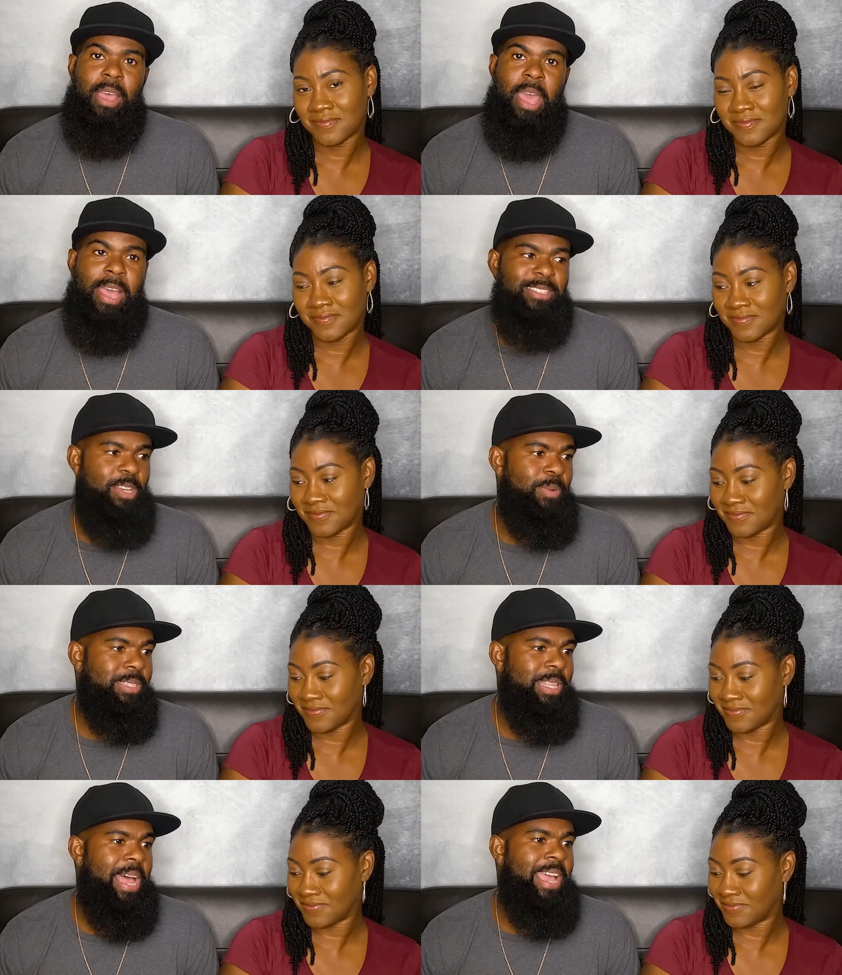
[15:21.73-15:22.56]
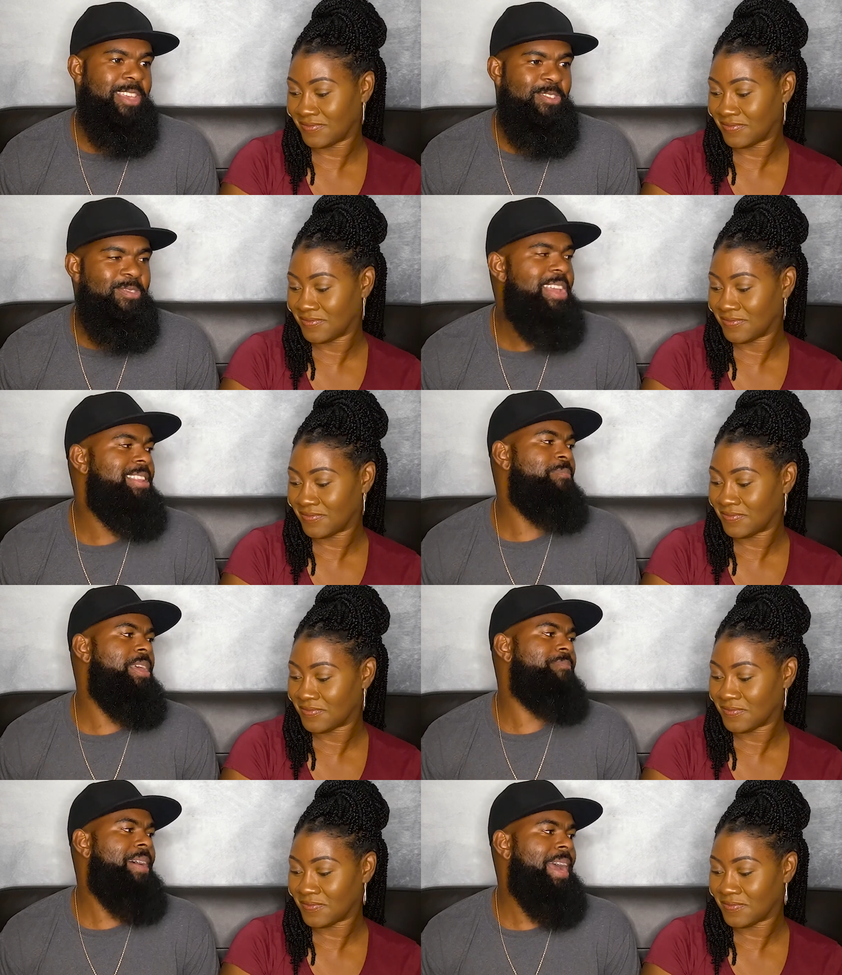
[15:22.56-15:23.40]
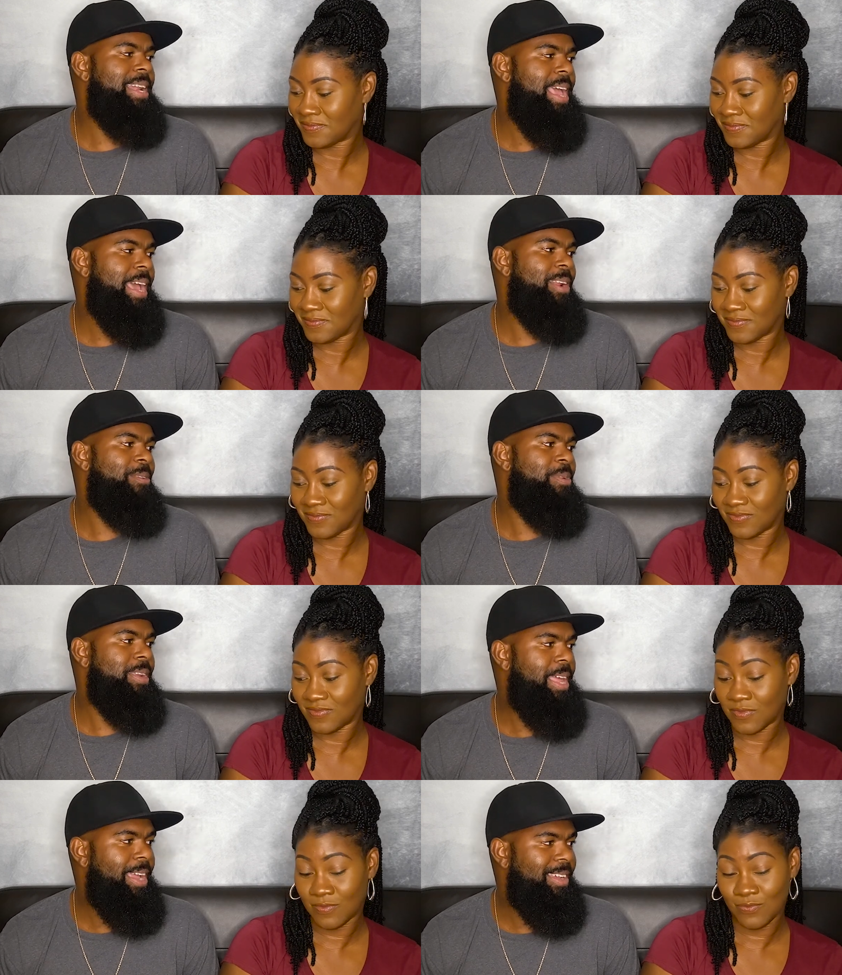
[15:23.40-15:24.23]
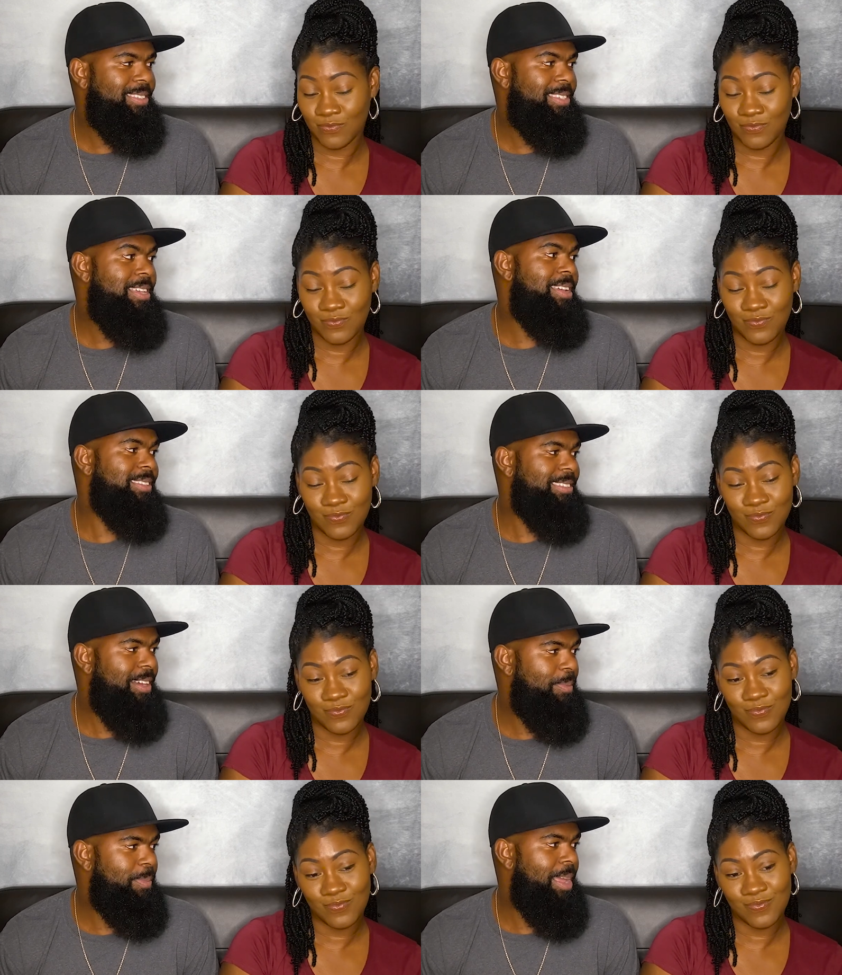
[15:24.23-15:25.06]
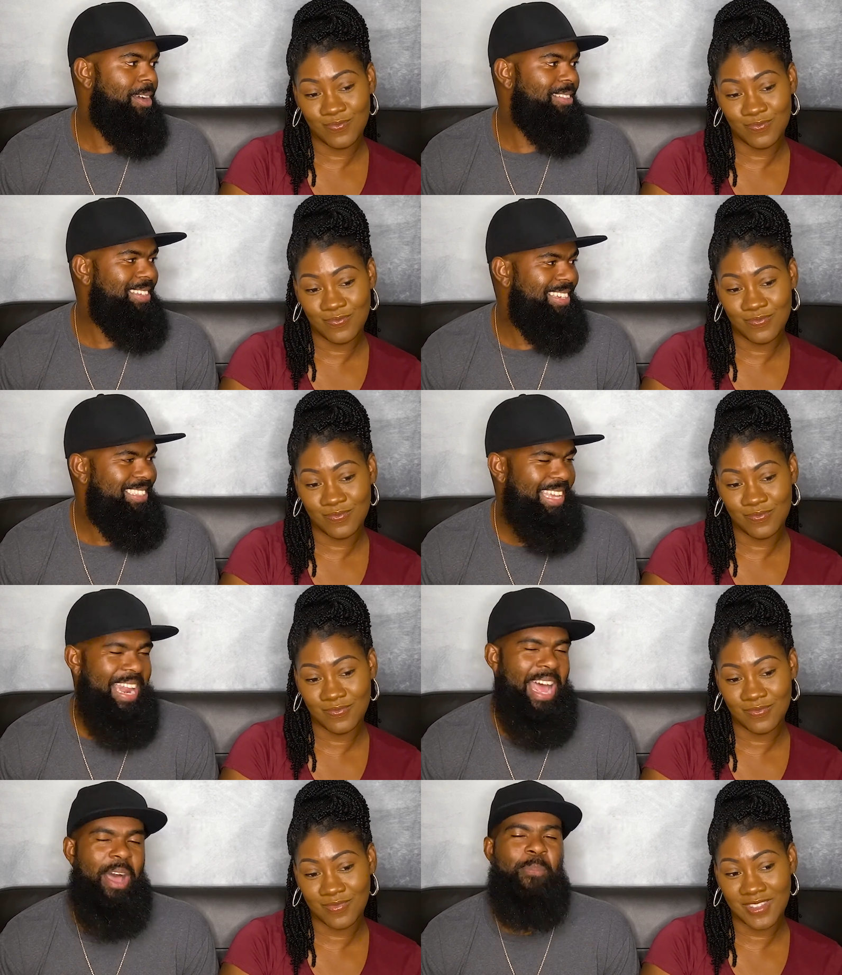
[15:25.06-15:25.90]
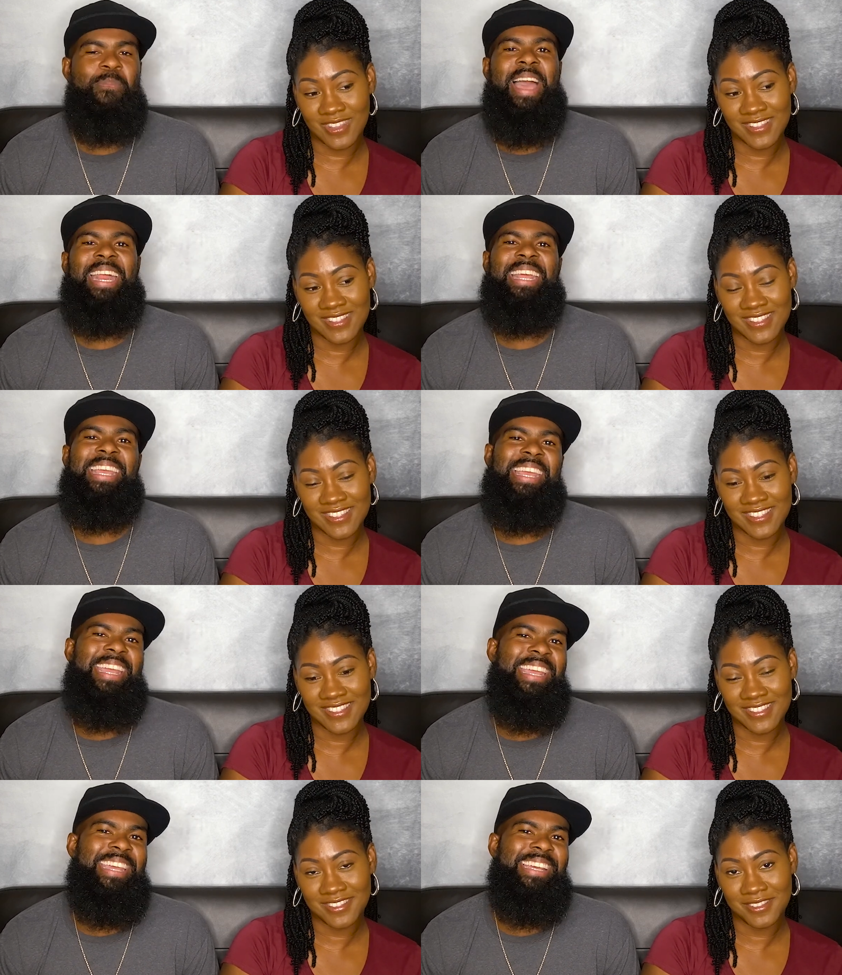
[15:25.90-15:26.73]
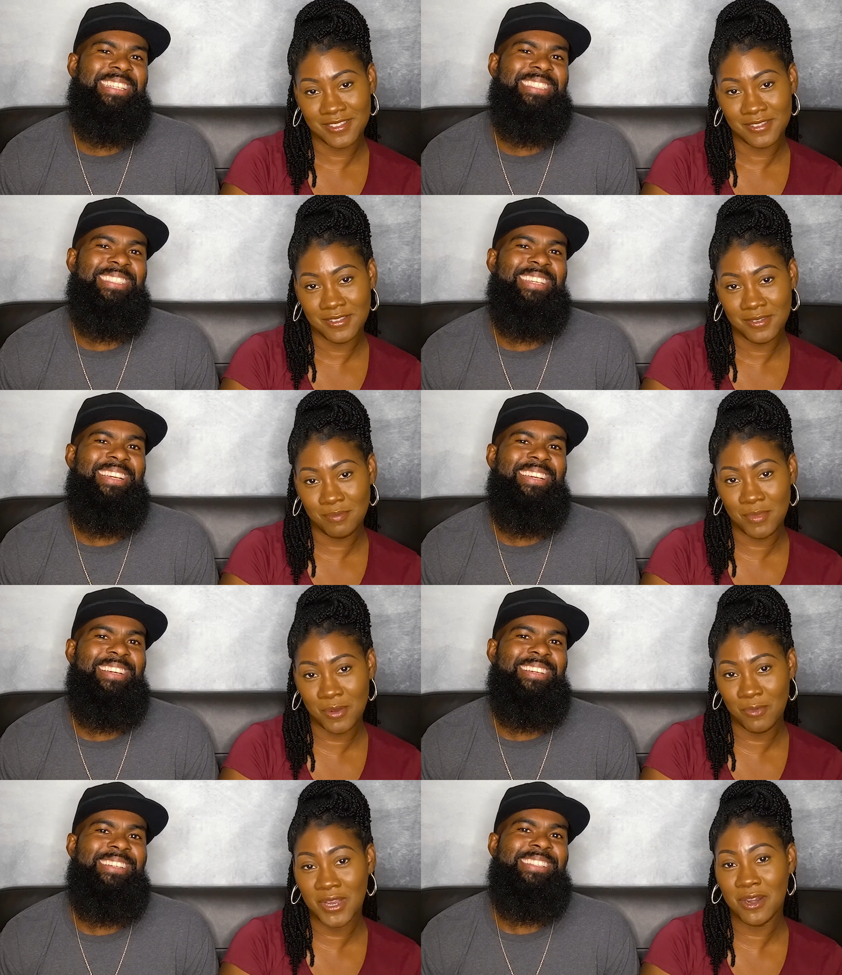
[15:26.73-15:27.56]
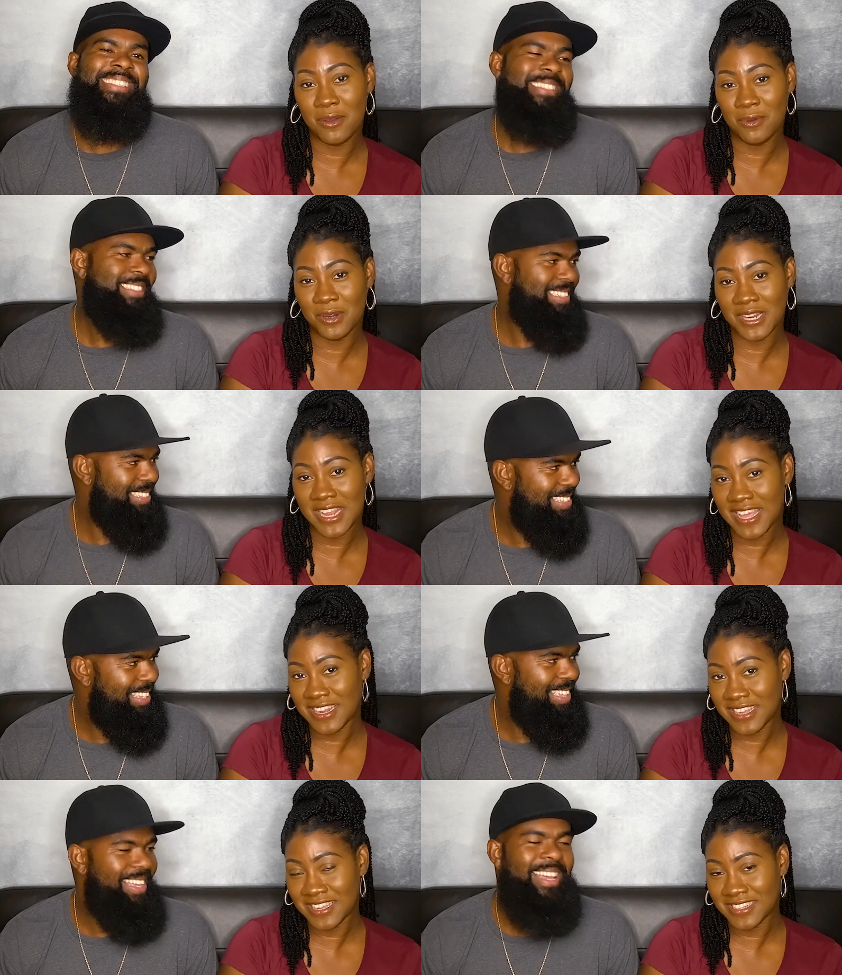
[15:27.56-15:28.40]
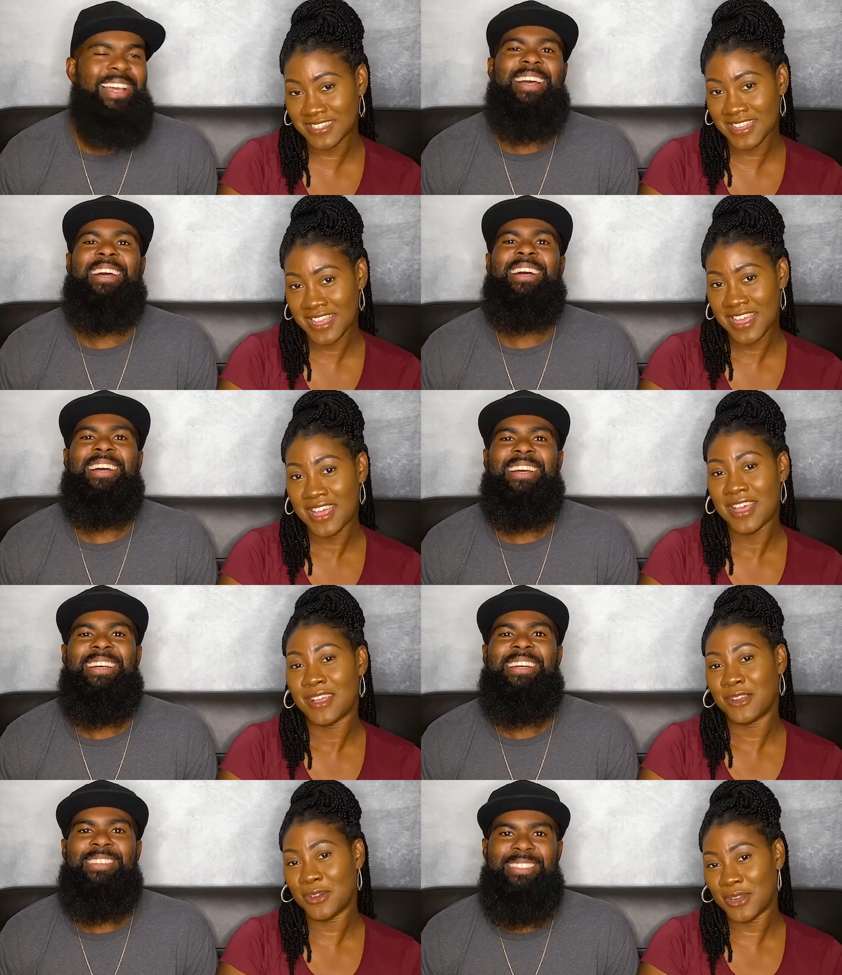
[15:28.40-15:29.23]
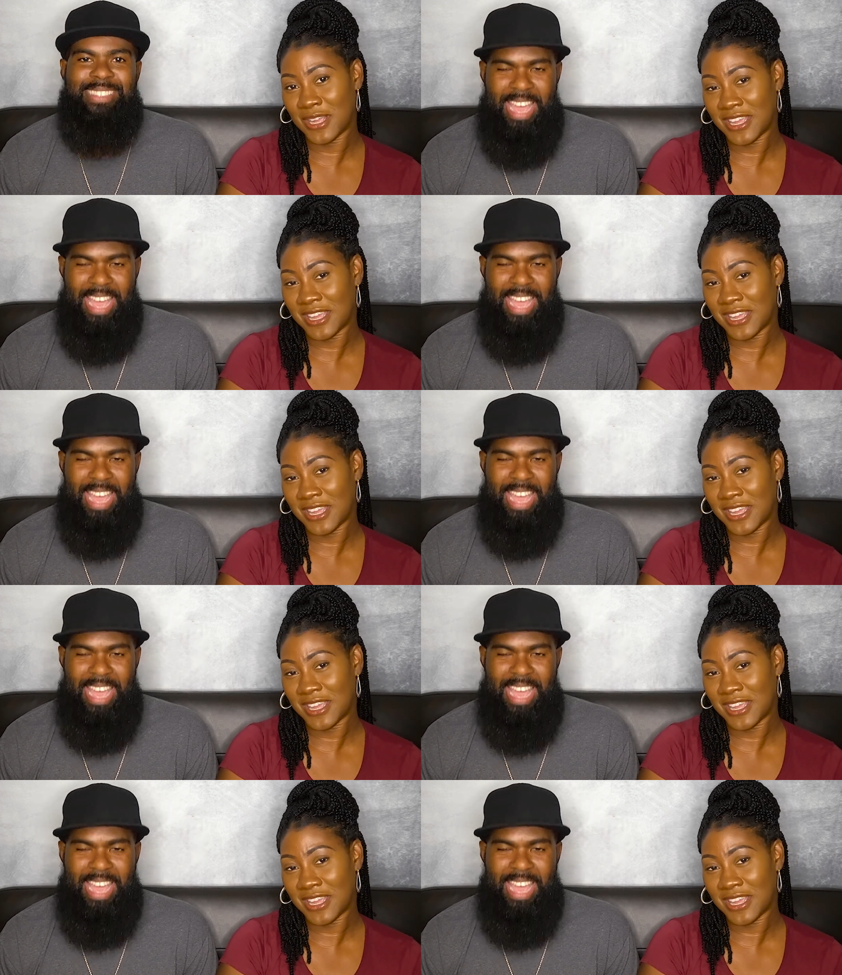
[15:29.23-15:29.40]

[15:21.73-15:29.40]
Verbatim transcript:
Speaker 1: And she was like, you need to meet my daddy one day because he is something else. He said, I bet he is. But we know who the dad is. Cookie.